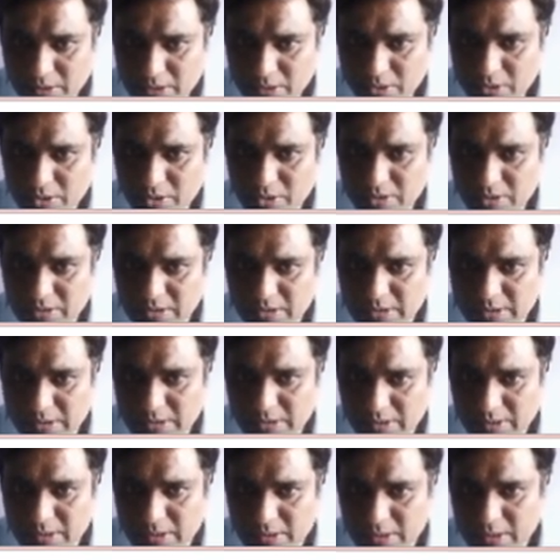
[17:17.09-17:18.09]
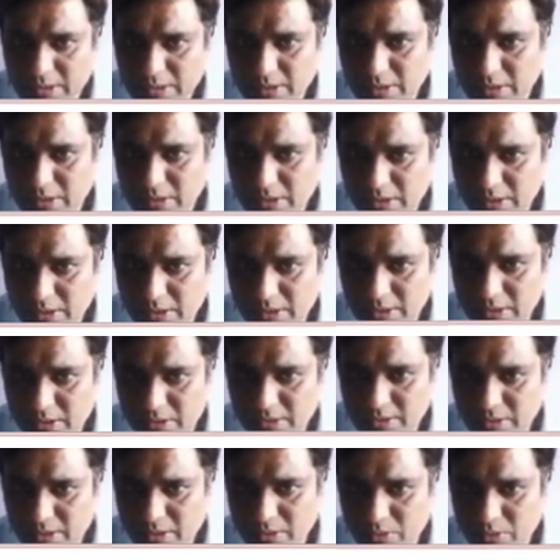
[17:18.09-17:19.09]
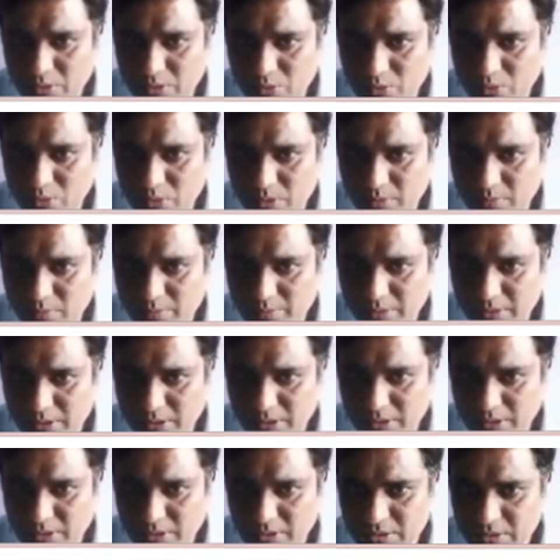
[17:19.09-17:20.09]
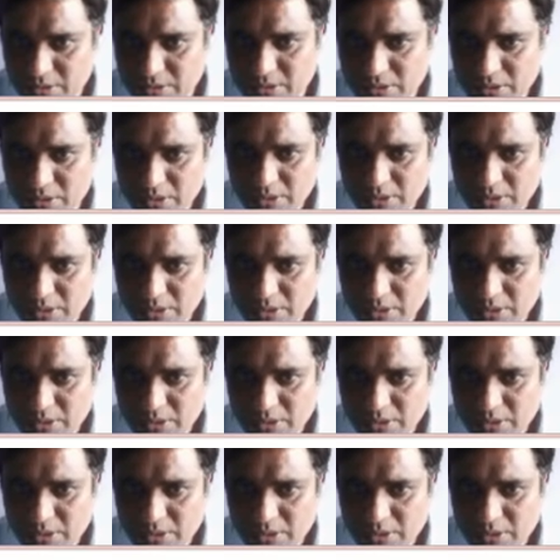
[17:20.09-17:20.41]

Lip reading: or Zn, and then there is a load impedance.